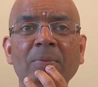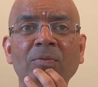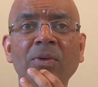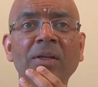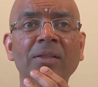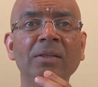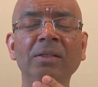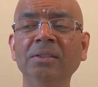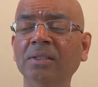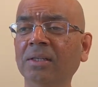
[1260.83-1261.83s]
forget
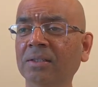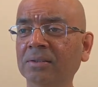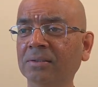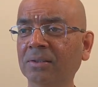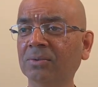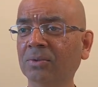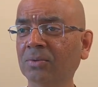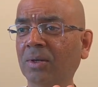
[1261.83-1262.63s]
30 seconds. That's what